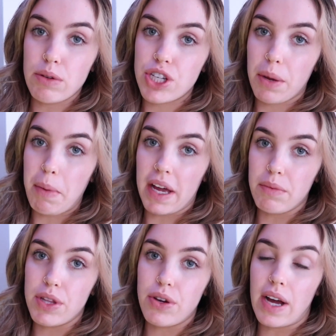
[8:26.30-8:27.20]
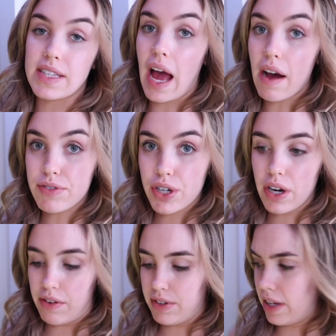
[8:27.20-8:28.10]
I'll check back in with you guys after.
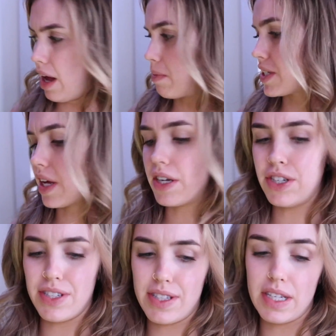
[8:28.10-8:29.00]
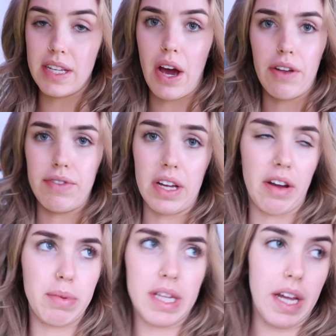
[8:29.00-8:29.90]
I feel like I'm excited to just sit down. I feel like
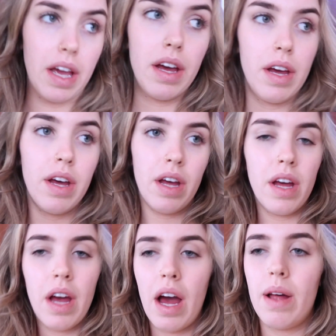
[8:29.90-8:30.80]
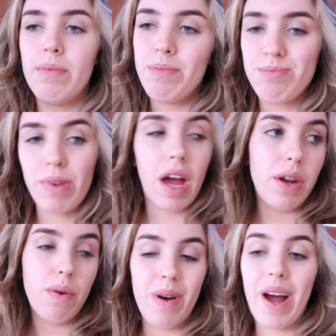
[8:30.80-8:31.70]
I've been like, I
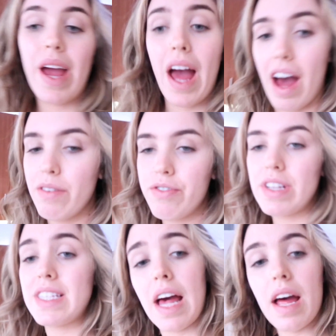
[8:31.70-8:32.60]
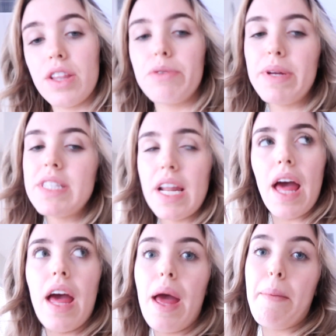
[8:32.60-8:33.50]
know I have sat a little bit
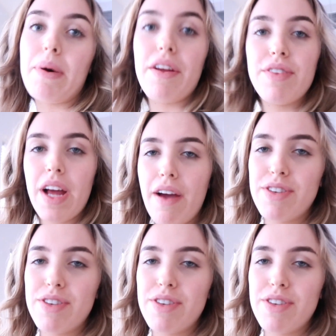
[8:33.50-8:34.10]
today, but I feel like